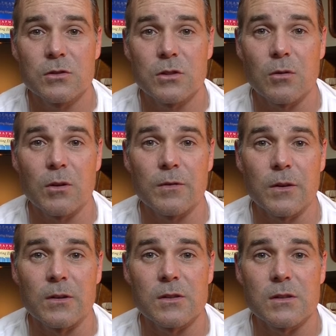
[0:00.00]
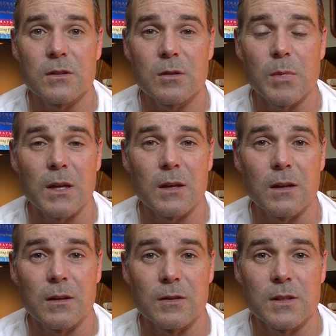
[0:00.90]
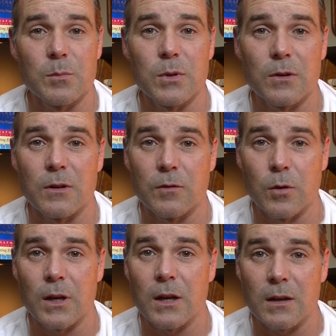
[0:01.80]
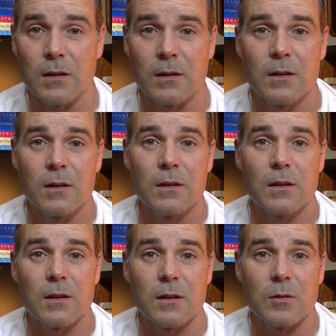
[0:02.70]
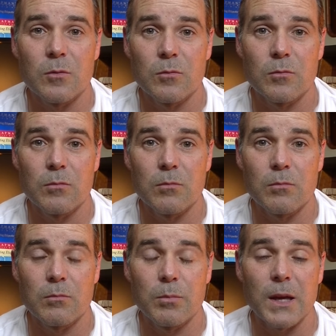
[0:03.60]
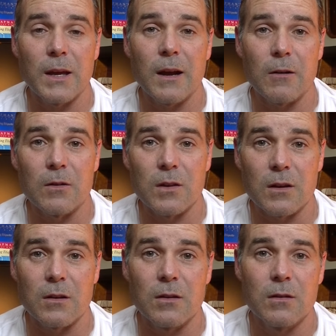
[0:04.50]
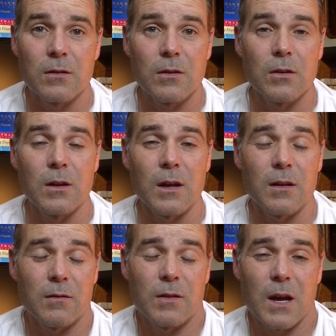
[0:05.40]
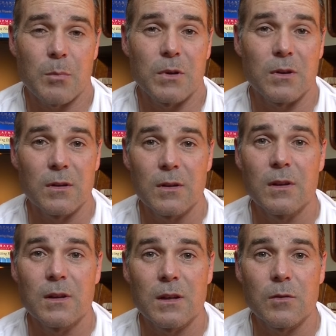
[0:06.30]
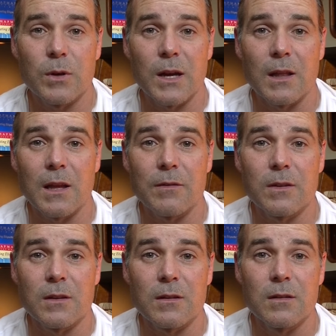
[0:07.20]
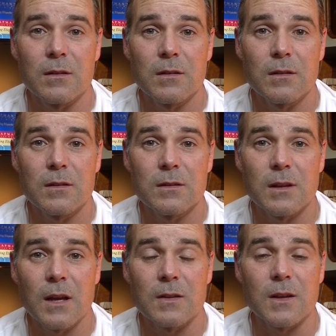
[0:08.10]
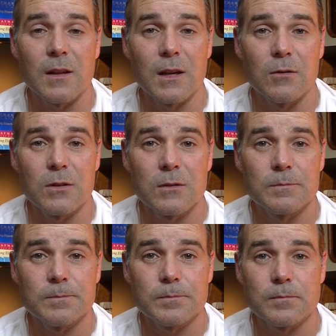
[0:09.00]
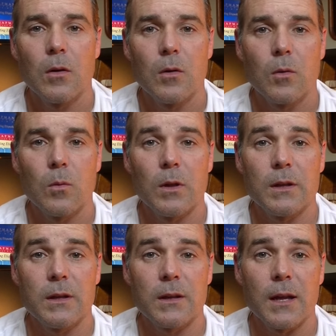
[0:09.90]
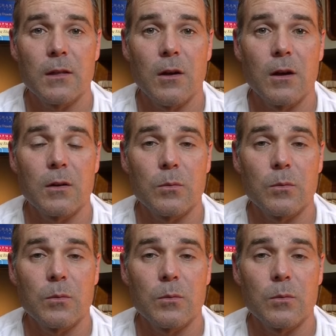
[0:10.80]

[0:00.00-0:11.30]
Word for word: genoa first to make it a little simpler and avoid any uh, big errors that could, could have happened if we had left the head sail out. Well, it didn't take long